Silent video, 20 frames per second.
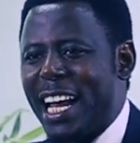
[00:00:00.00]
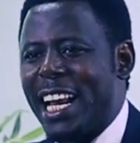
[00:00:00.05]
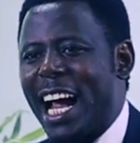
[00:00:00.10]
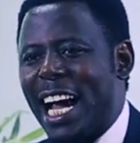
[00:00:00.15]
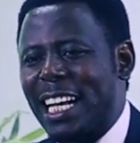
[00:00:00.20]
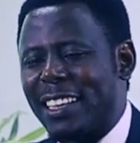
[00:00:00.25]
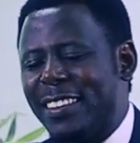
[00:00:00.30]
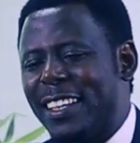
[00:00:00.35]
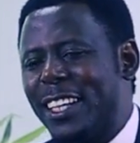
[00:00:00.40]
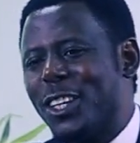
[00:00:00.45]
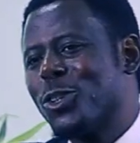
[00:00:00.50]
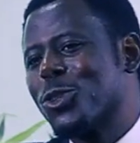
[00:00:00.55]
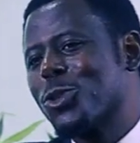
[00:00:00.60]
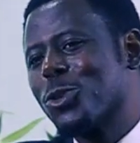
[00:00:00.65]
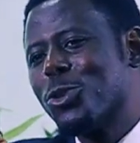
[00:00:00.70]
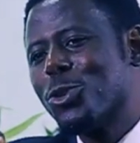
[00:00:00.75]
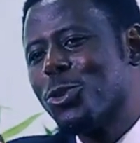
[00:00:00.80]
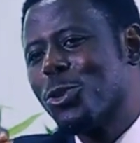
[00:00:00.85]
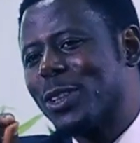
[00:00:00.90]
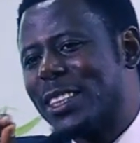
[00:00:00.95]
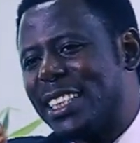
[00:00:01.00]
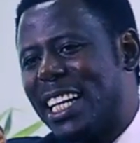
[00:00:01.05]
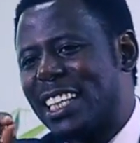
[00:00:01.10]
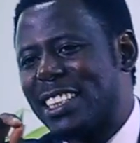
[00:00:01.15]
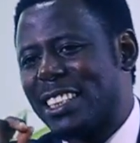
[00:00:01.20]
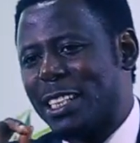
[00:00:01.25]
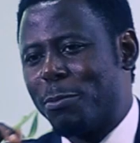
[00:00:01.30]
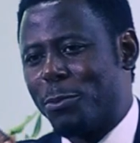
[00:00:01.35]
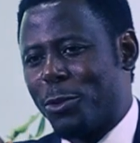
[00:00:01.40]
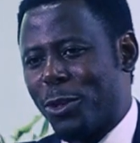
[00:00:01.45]
I think you should note that
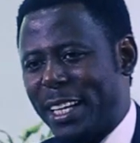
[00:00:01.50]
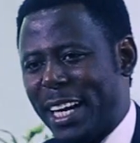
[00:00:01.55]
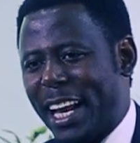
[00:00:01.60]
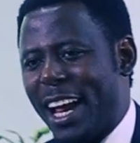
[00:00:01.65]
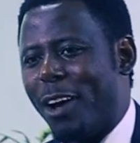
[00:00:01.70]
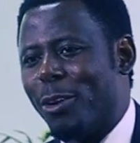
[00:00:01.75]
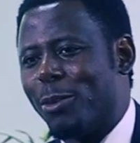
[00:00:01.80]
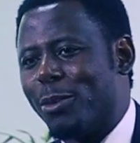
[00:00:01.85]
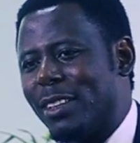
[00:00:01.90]
scripture down.